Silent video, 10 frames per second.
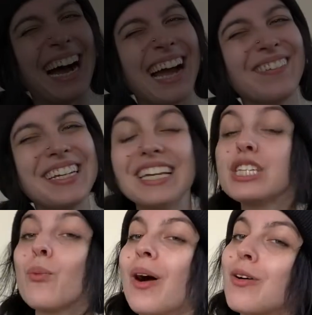Hi witches,
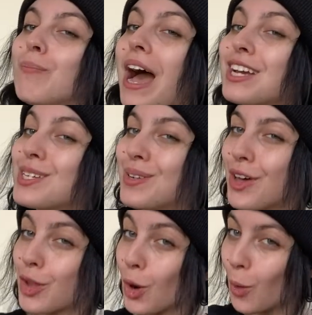welcome back to
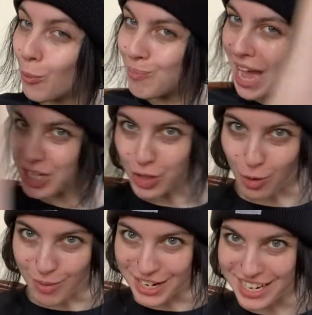another magical
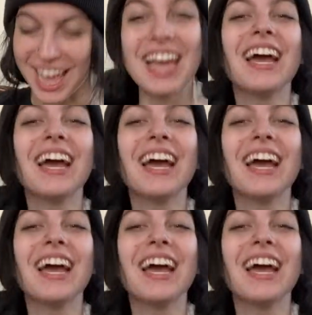Monday.